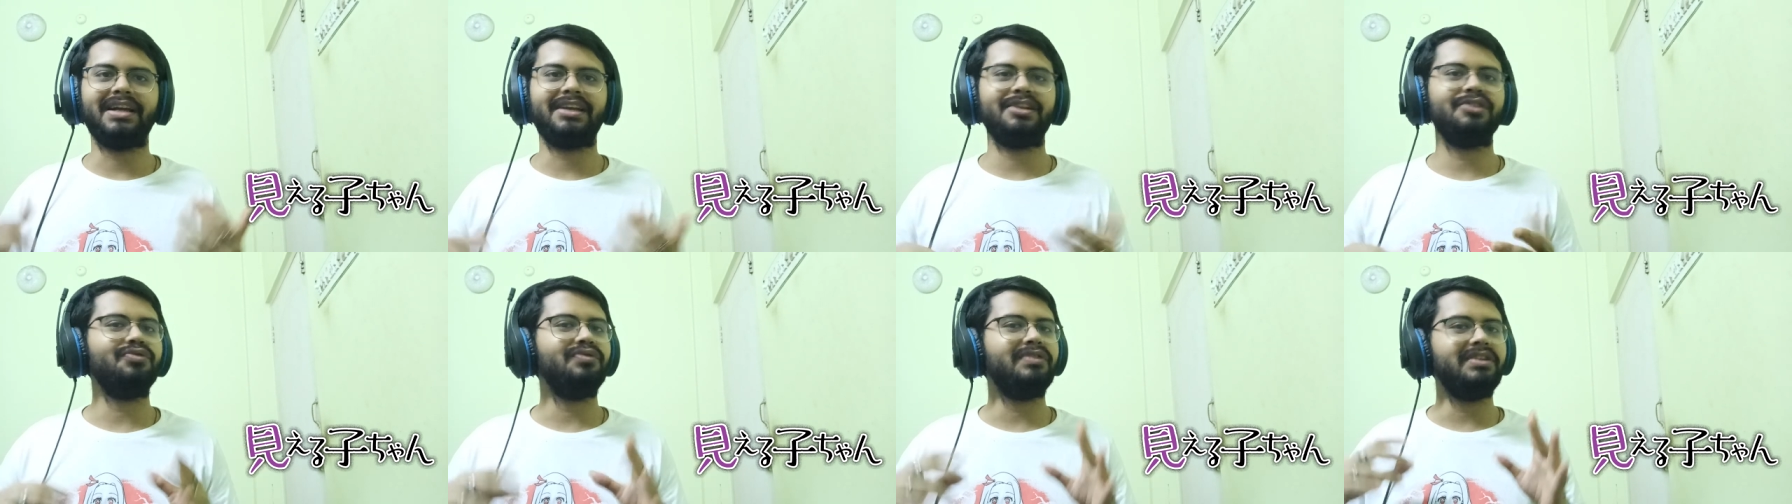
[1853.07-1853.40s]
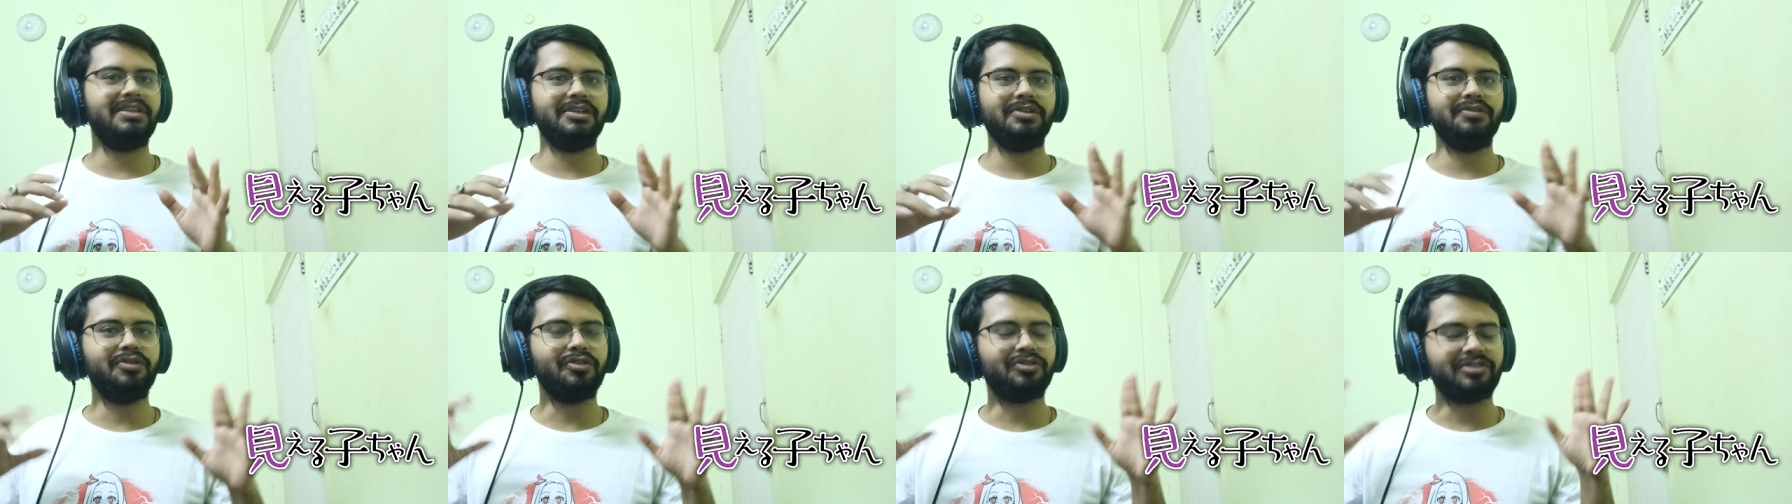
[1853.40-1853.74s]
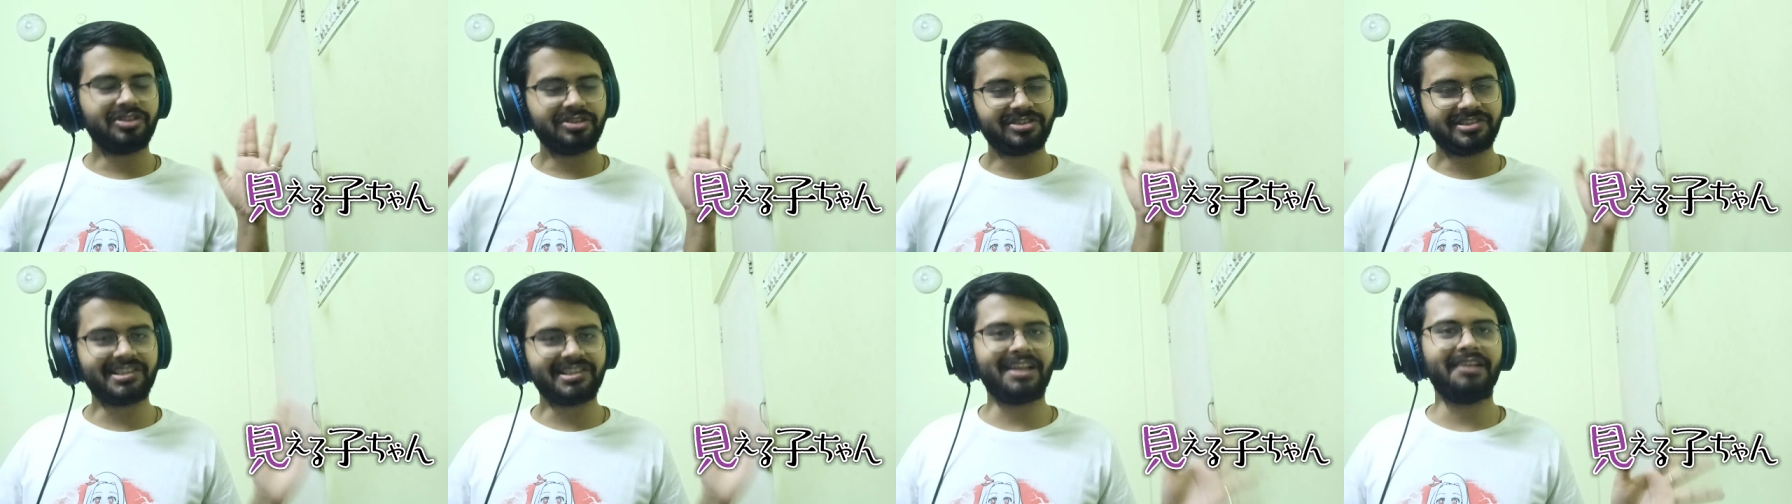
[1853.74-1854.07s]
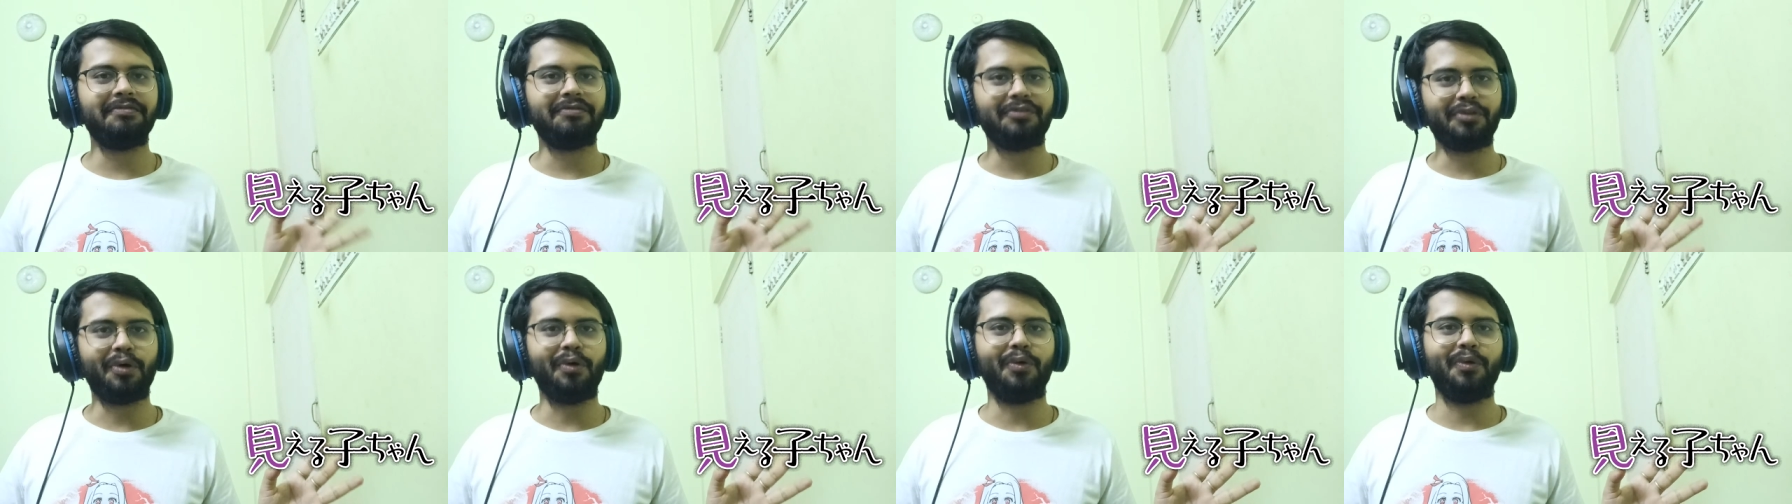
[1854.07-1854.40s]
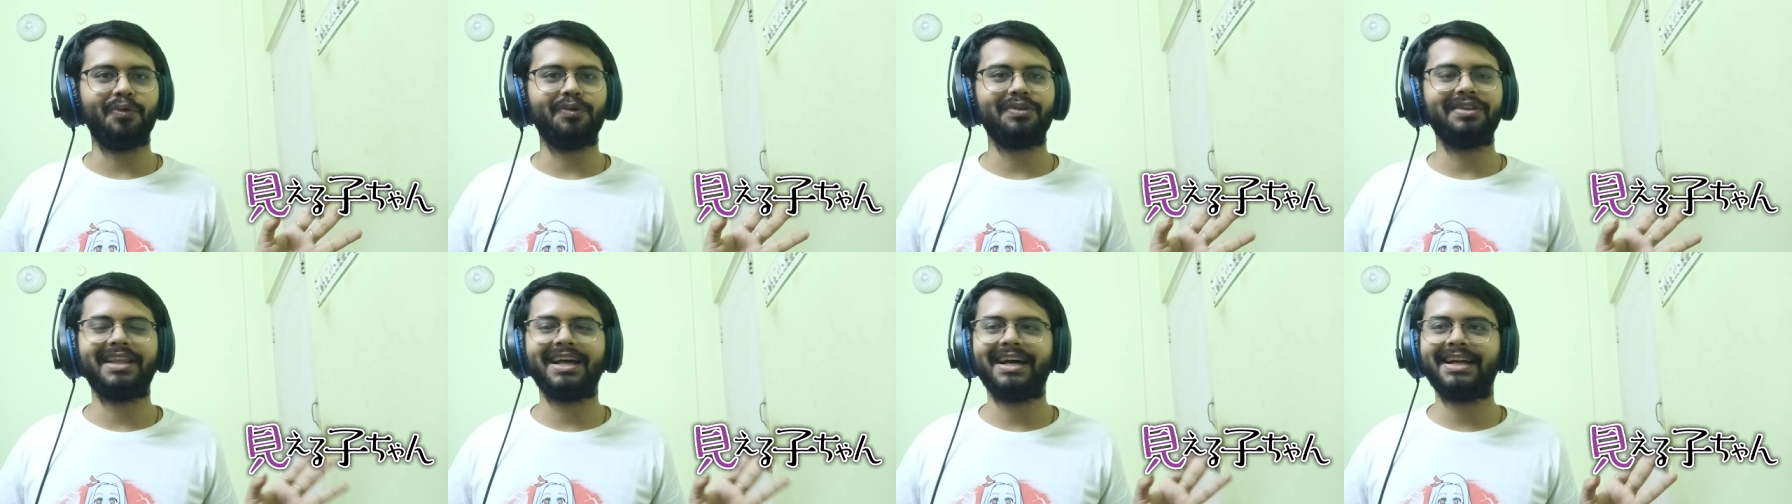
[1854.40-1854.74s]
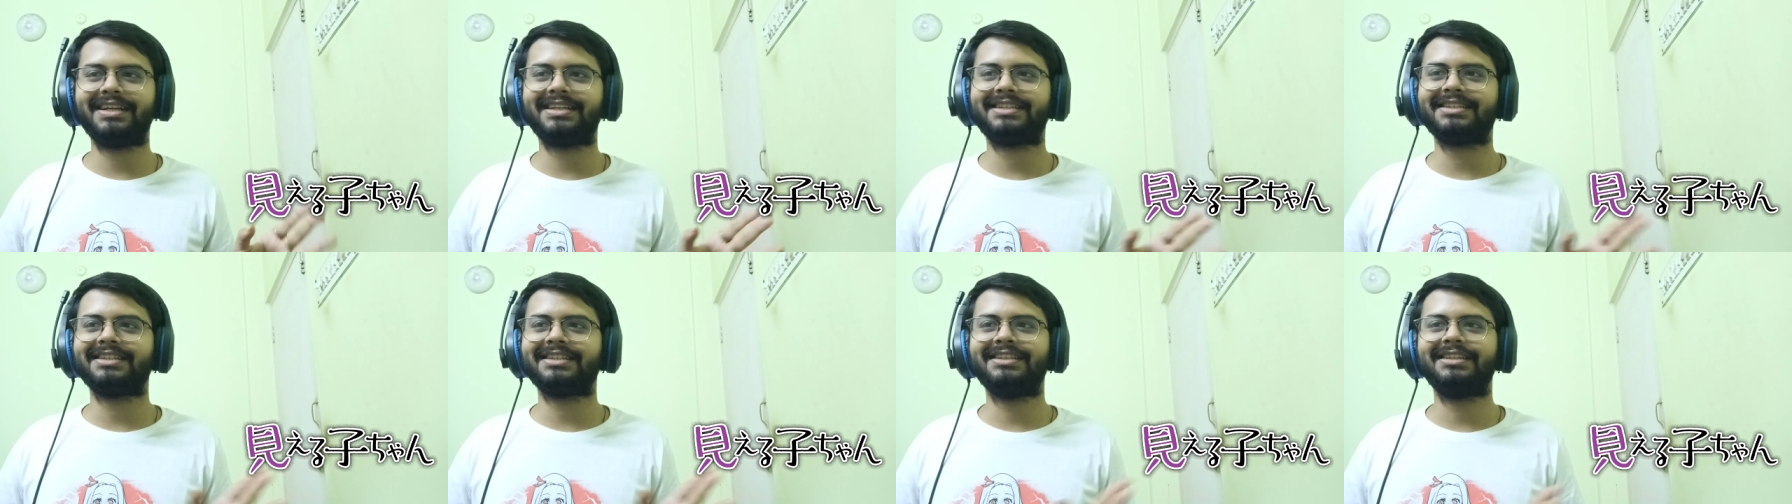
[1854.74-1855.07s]
and you yourself know
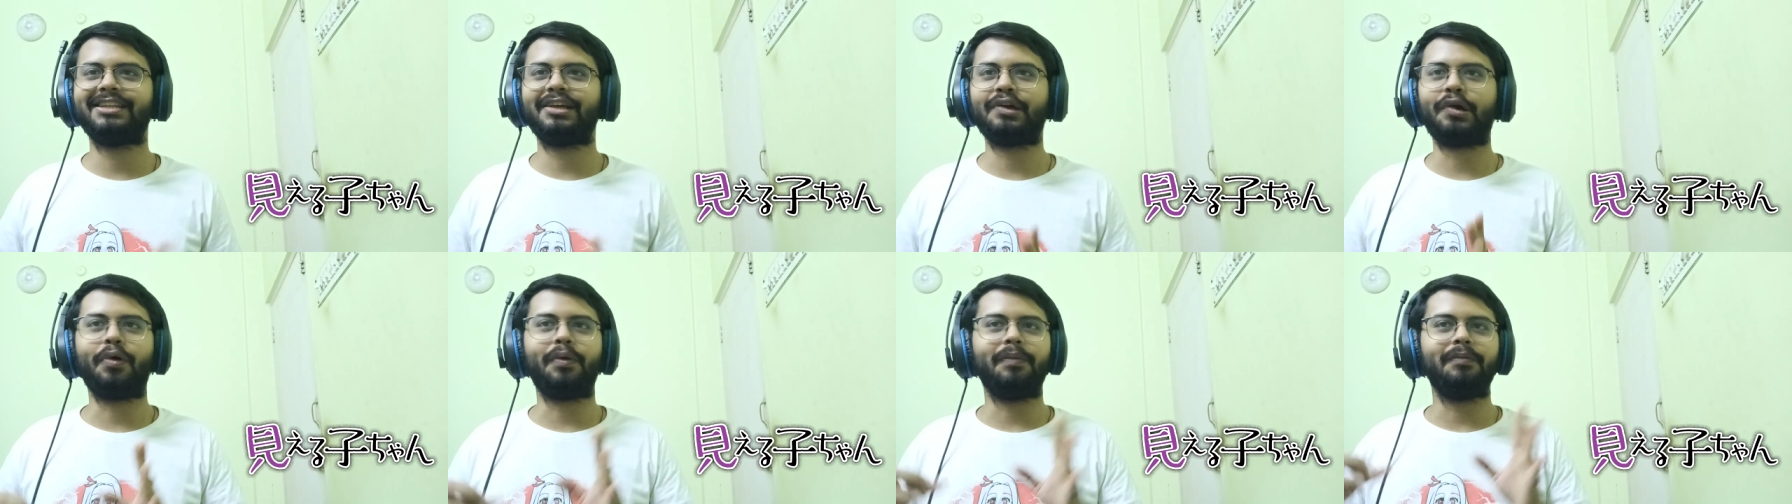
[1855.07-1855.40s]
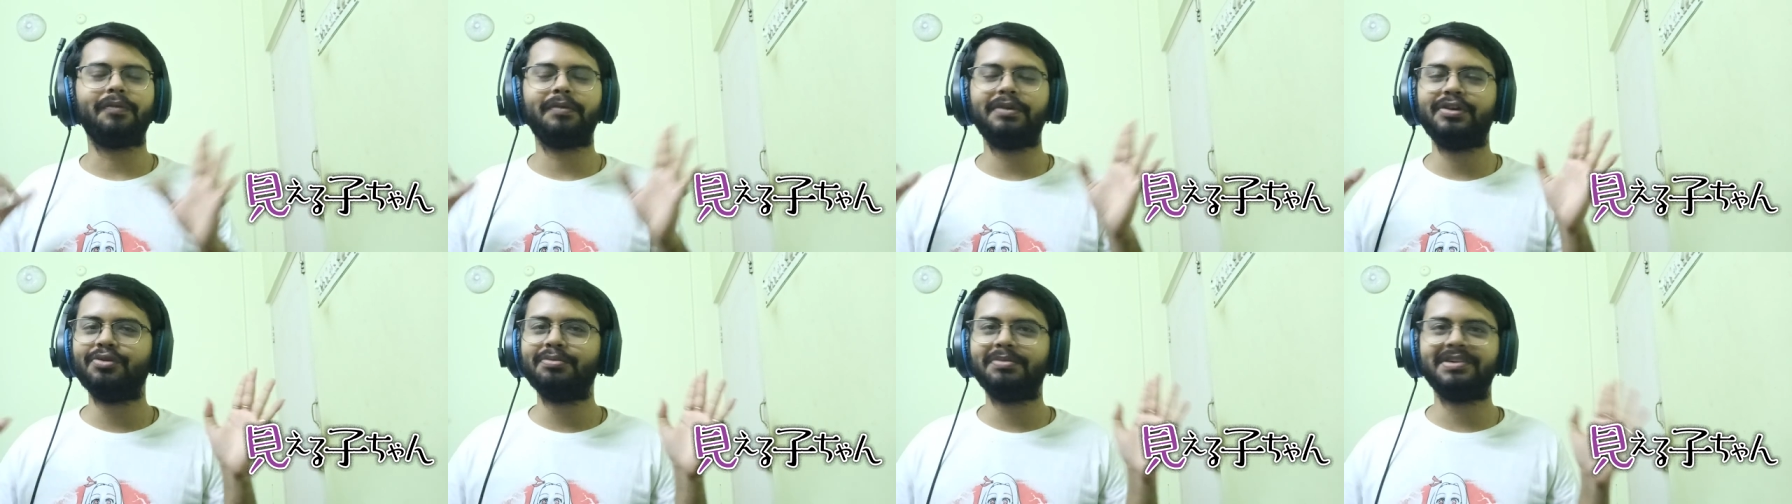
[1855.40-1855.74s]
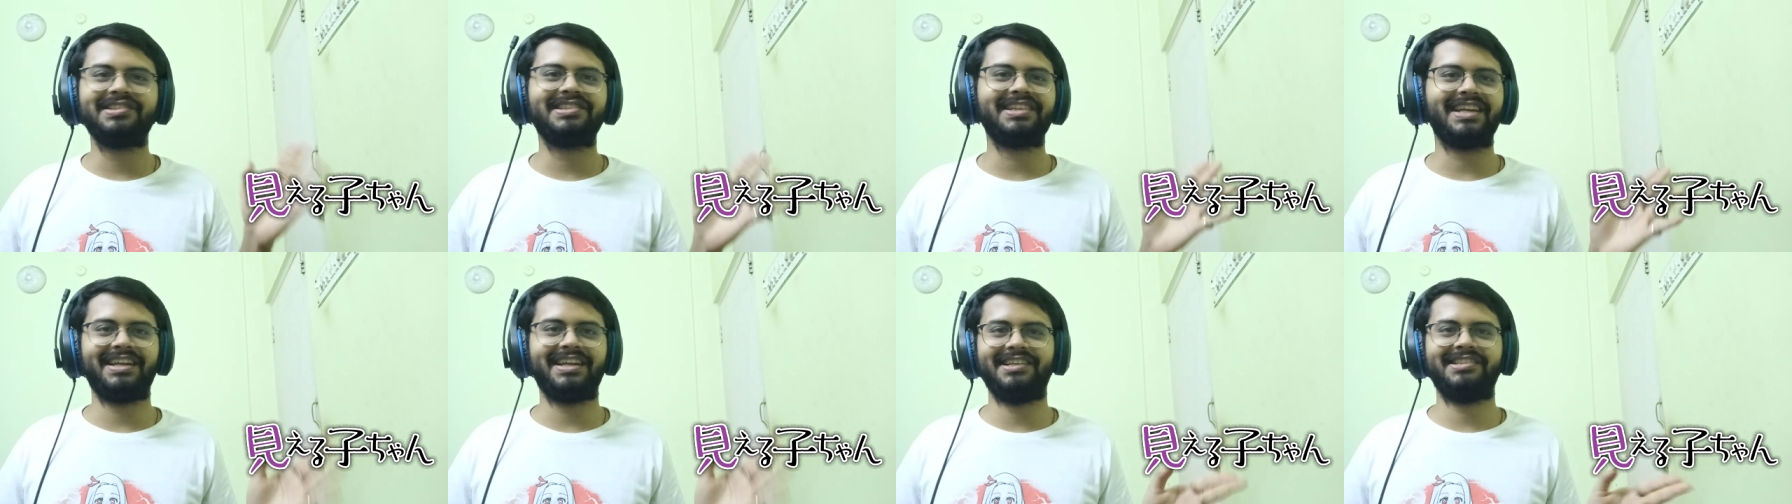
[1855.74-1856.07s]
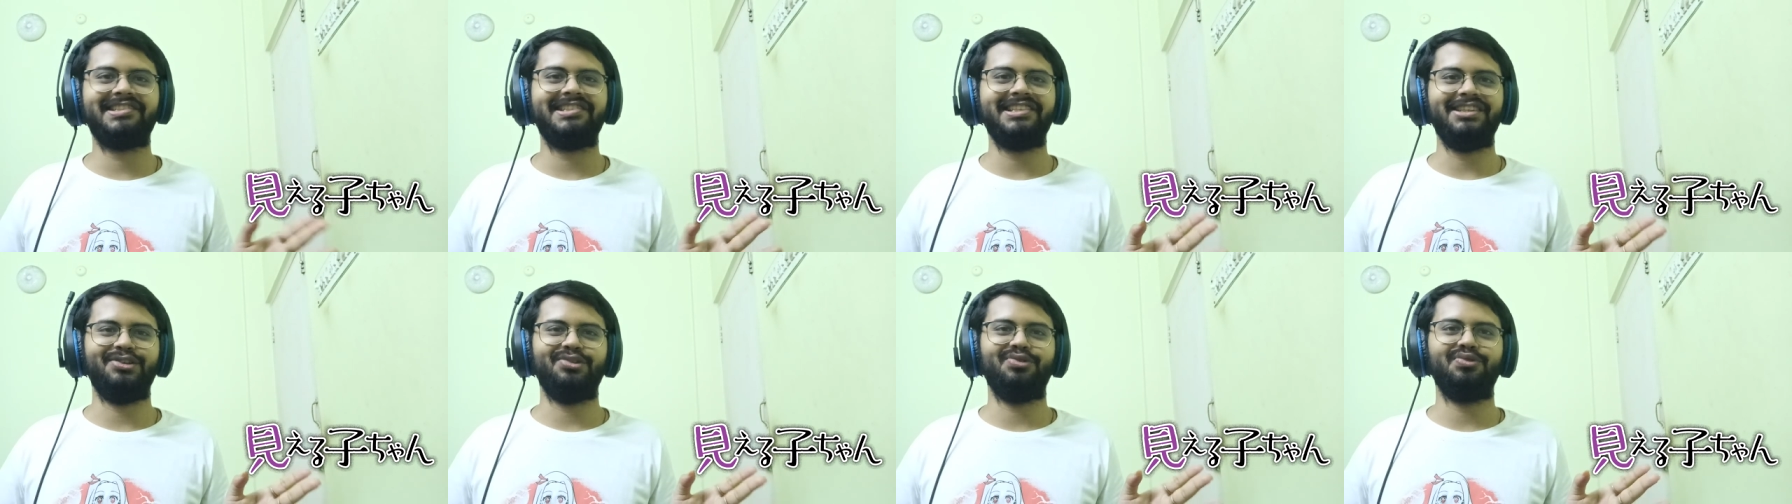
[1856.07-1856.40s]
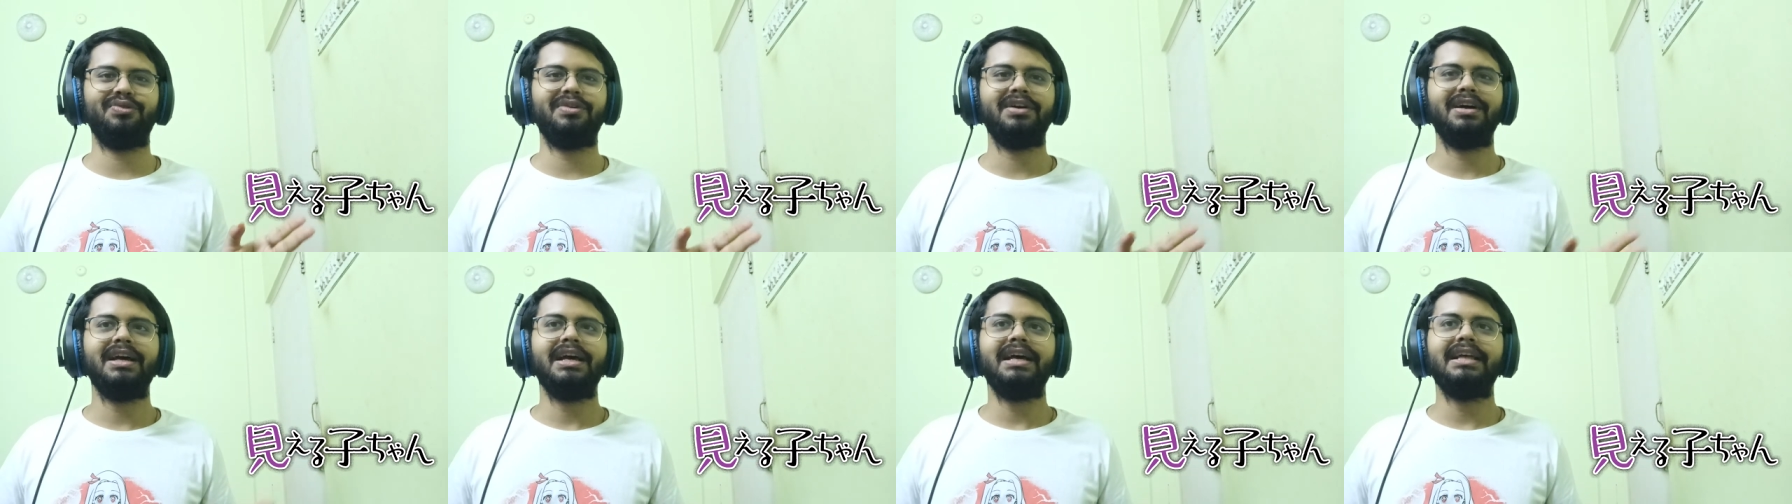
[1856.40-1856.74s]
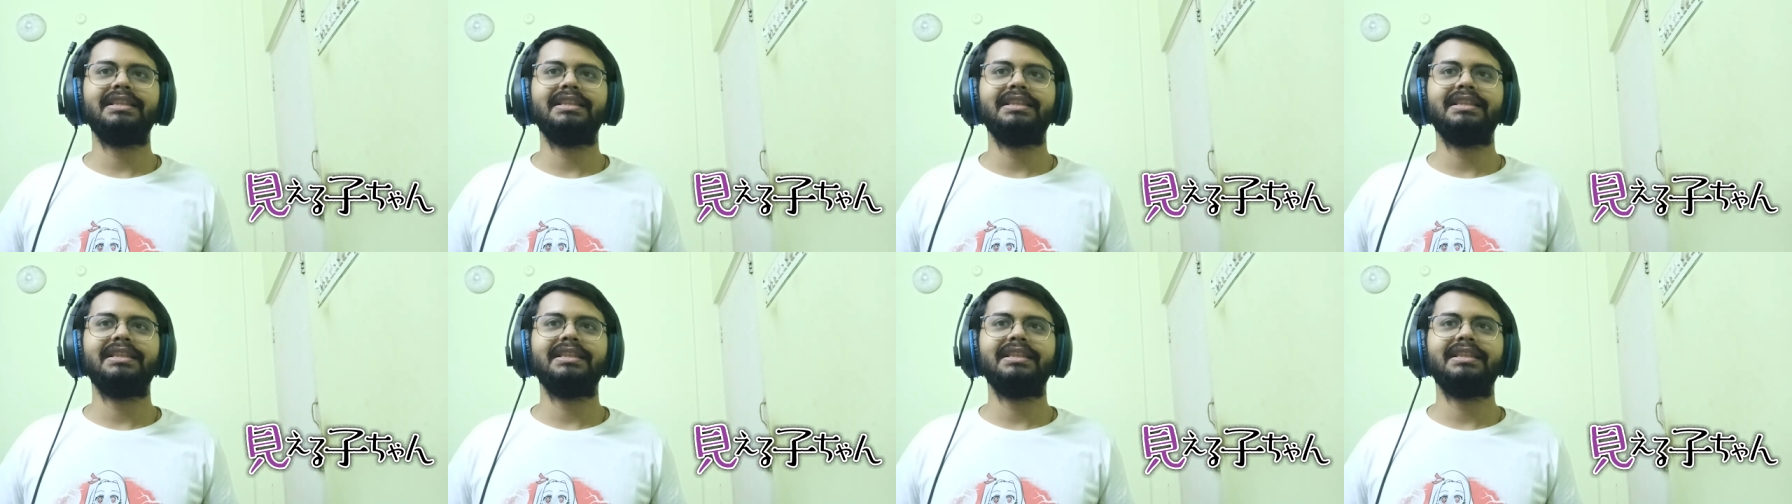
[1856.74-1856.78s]
that the humans can't see you,